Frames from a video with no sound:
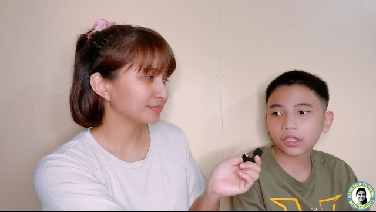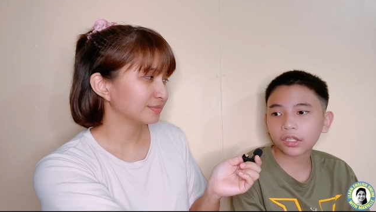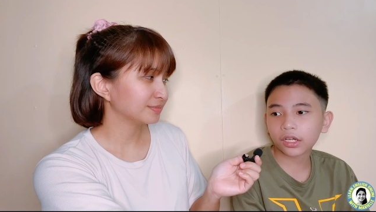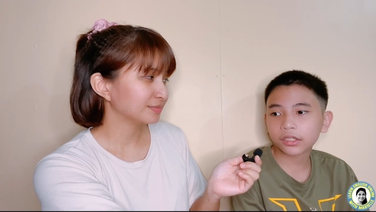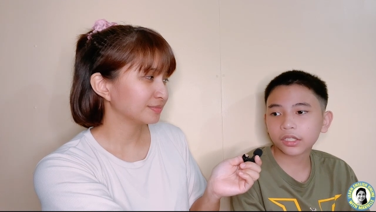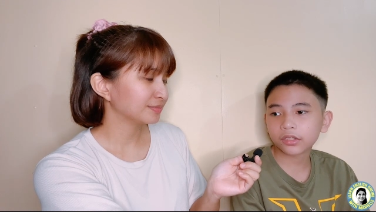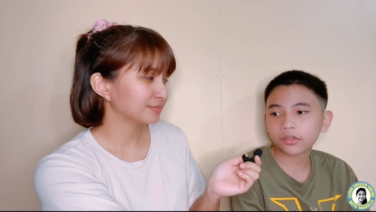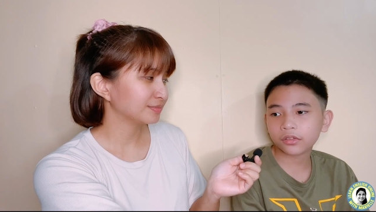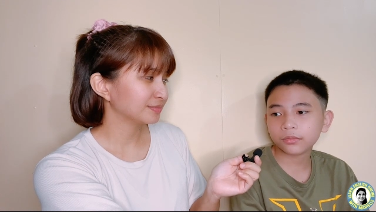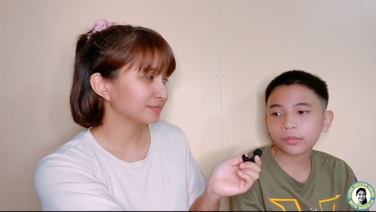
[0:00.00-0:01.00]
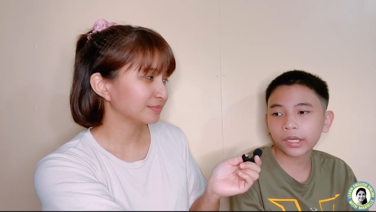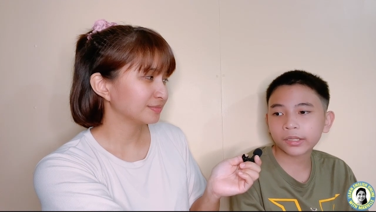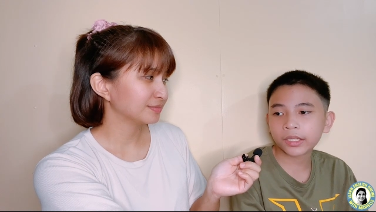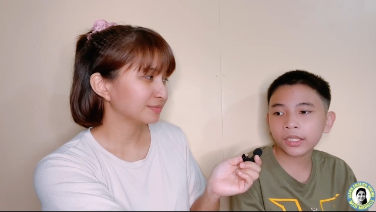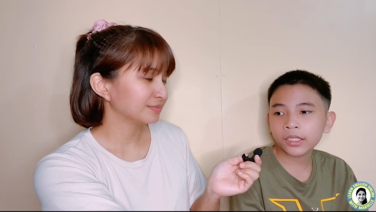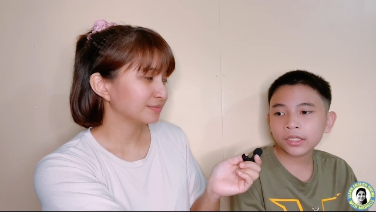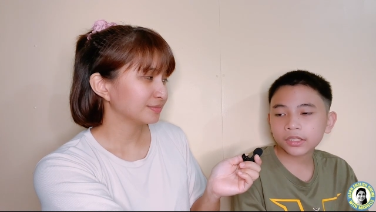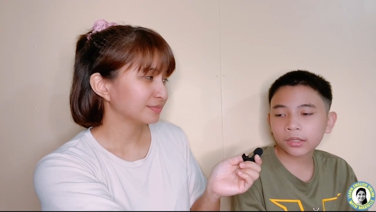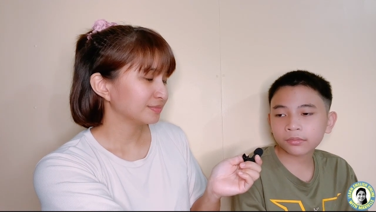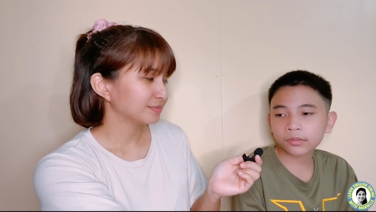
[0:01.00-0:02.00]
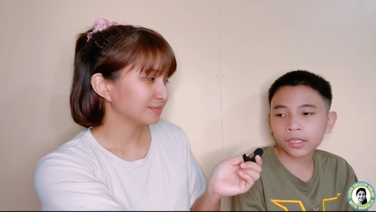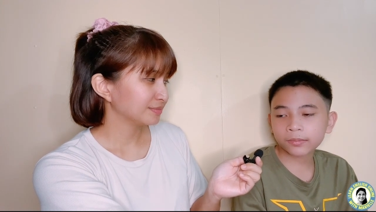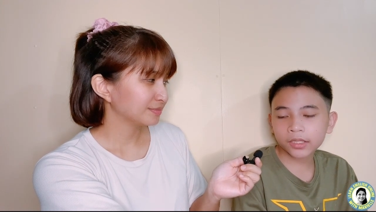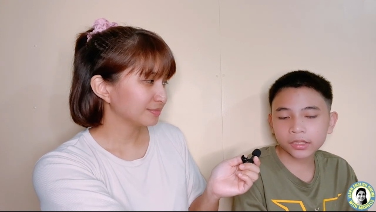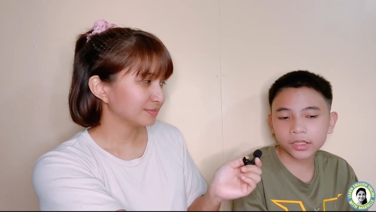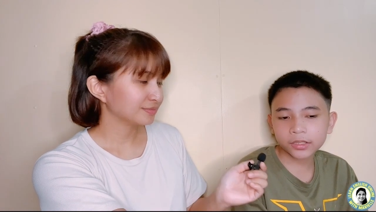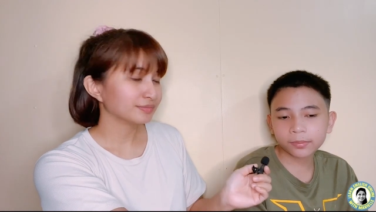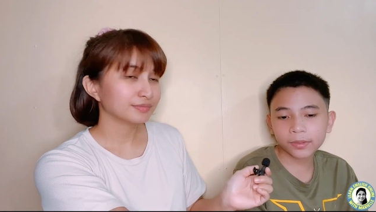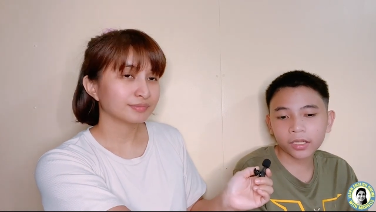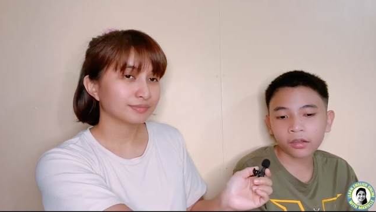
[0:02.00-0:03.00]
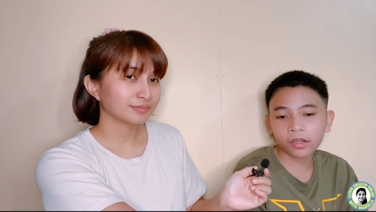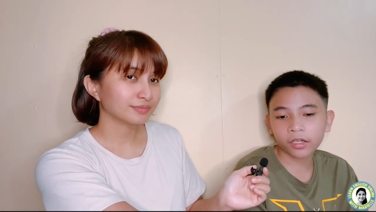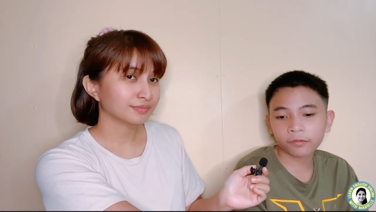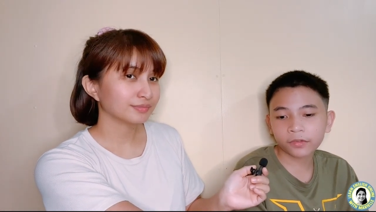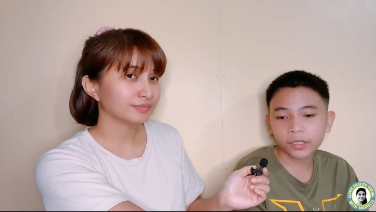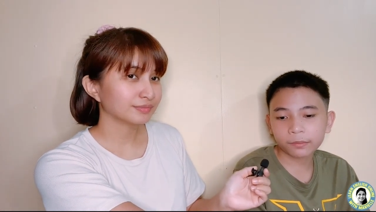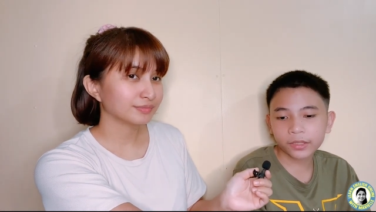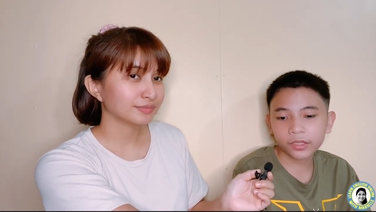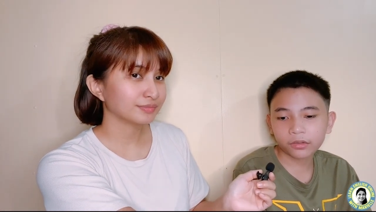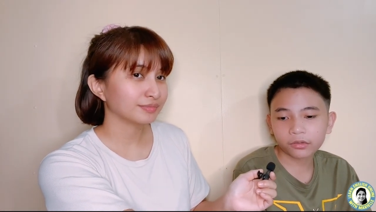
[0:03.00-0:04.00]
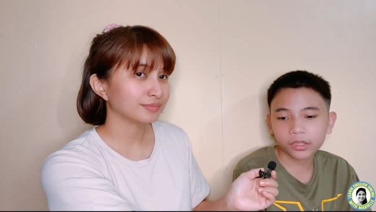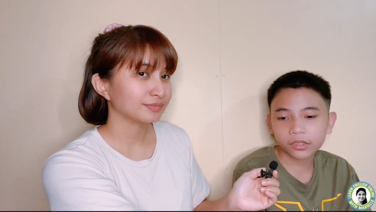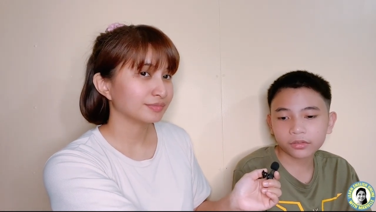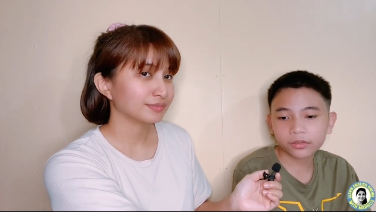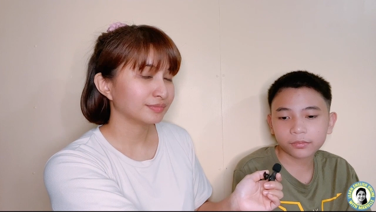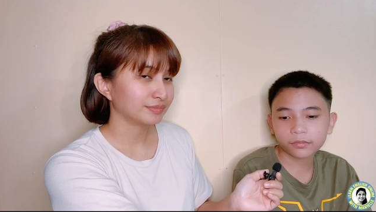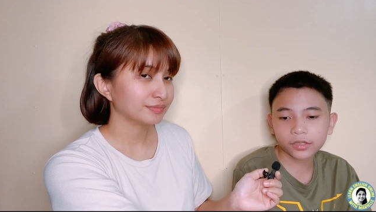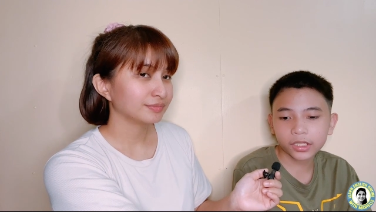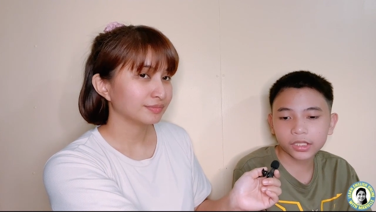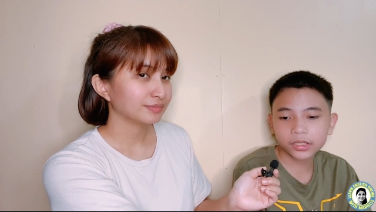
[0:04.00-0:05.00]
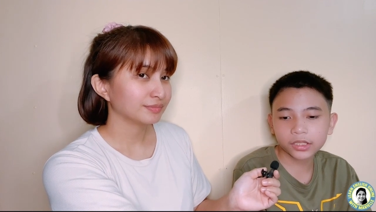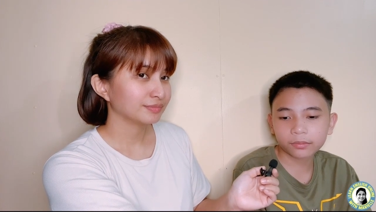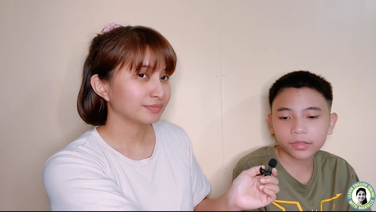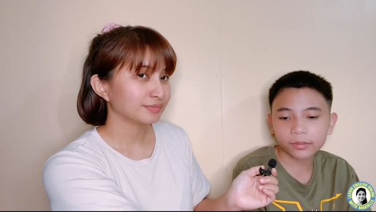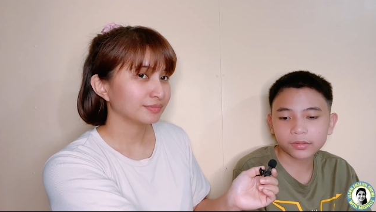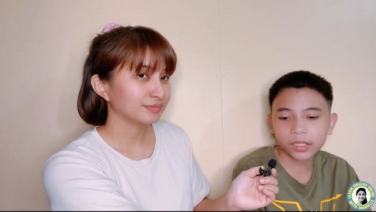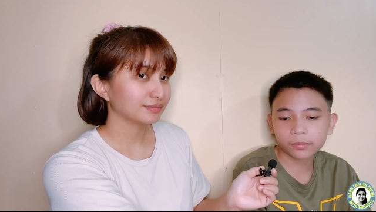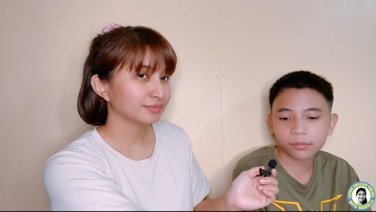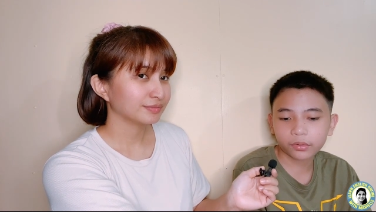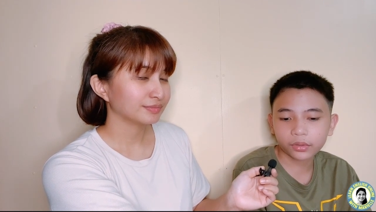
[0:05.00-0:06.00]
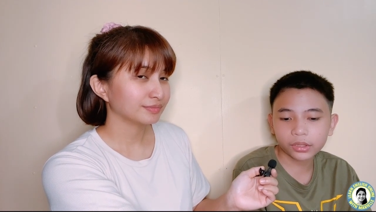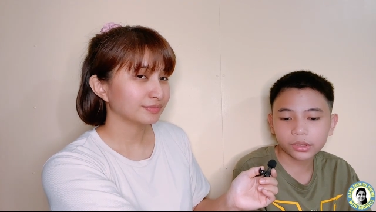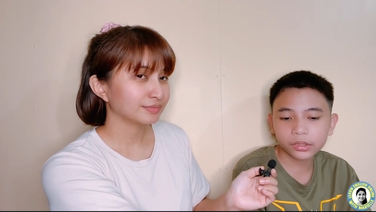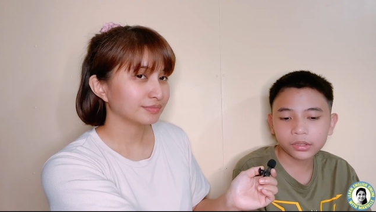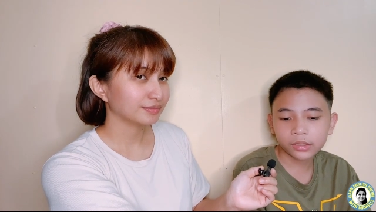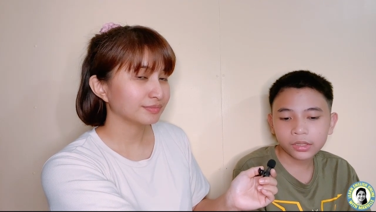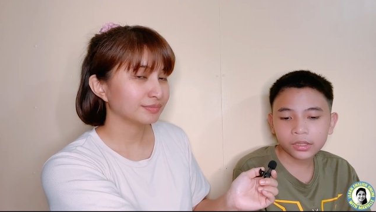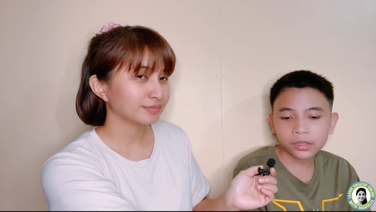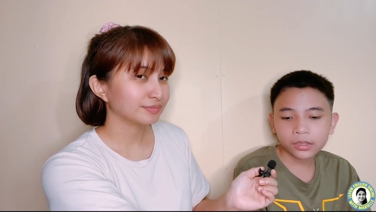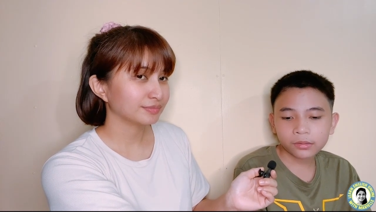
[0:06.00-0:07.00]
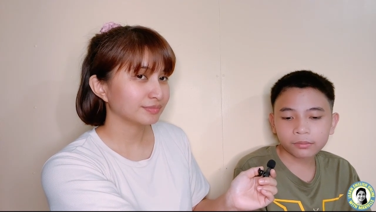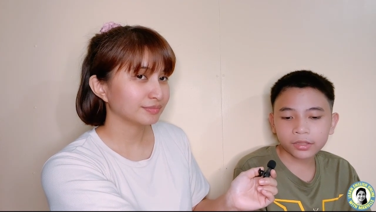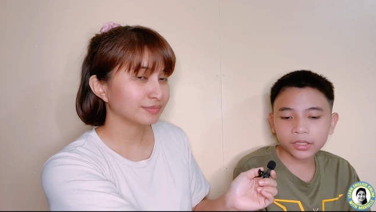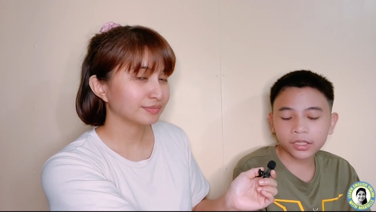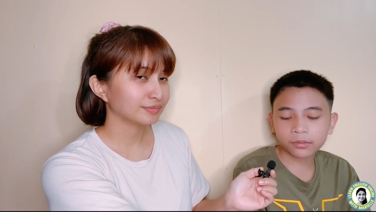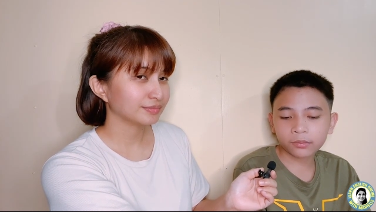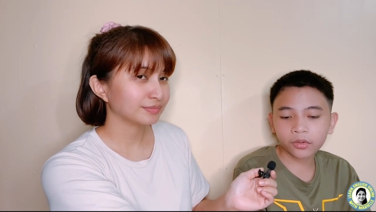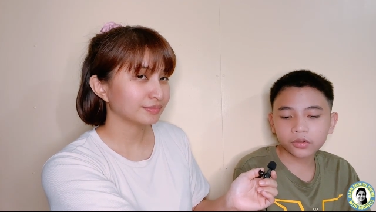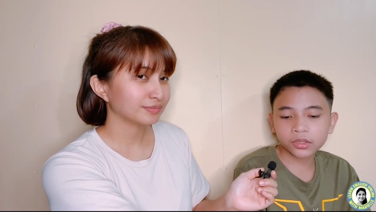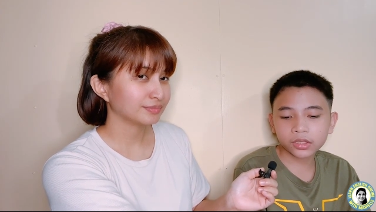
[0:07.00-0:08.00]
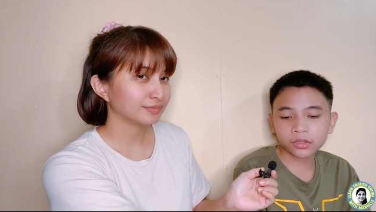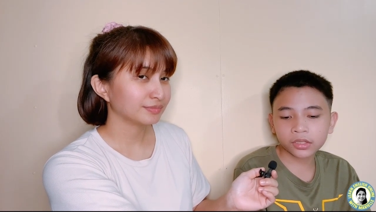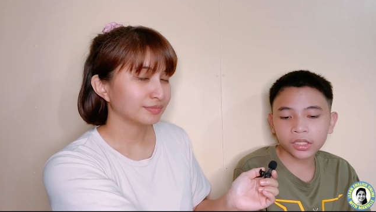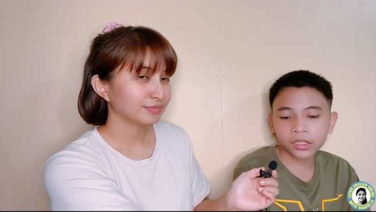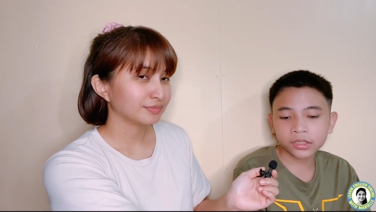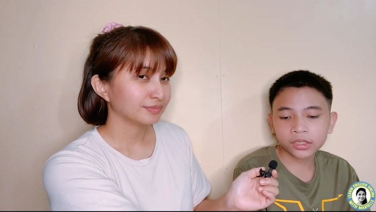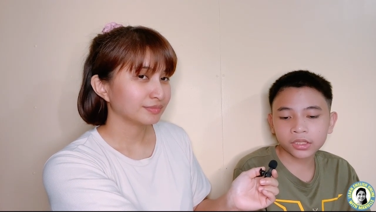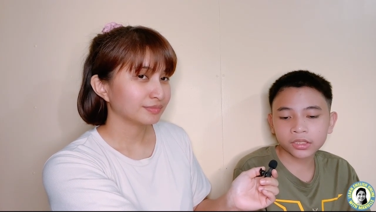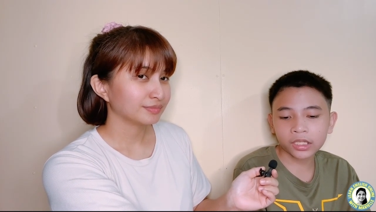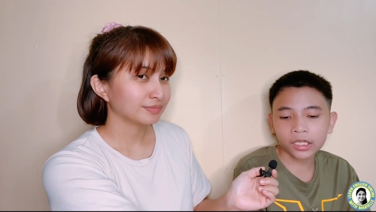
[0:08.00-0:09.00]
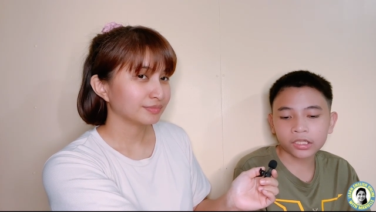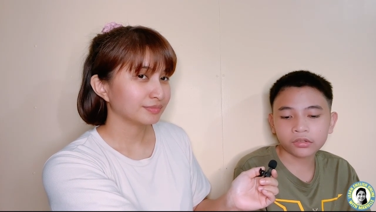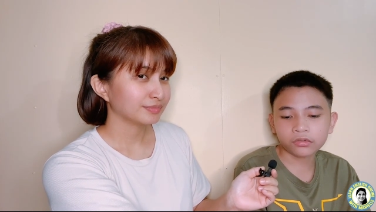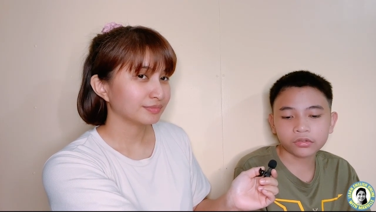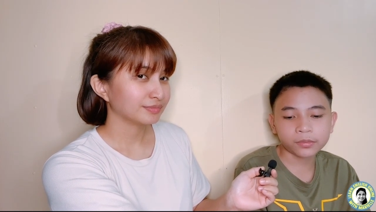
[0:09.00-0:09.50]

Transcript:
Speaker 1: a lot at home. I sometimes actually speak a lot of Filipino at home when I sometimes get bored. But in most occasions, I do